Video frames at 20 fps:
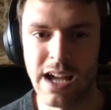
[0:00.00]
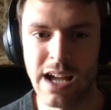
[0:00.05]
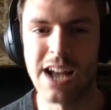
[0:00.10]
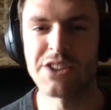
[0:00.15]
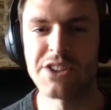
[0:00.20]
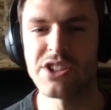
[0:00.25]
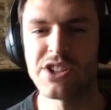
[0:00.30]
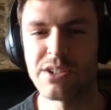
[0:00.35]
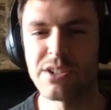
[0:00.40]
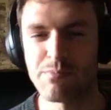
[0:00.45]

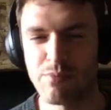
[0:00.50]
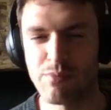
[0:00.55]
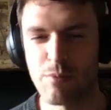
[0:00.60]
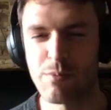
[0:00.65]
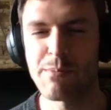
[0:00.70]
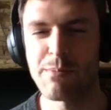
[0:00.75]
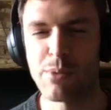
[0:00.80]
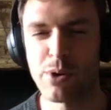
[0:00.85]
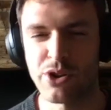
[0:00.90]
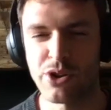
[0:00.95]
Actually,
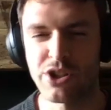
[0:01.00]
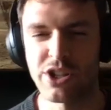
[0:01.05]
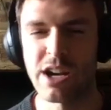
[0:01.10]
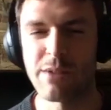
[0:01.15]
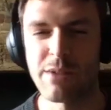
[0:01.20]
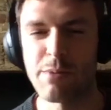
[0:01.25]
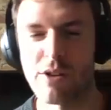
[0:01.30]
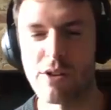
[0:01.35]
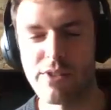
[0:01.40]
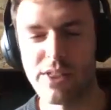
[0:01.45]
probably pushing
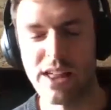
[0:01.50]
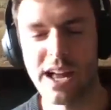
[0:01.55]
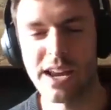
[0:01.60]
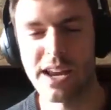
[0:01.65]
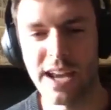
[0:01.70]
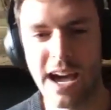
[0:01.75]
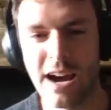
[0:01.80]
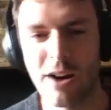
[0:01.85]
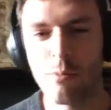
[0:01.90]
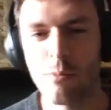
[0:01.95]
up over
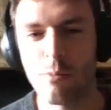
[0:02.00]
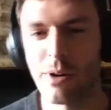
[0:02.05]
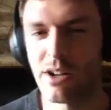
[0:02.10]
that now, but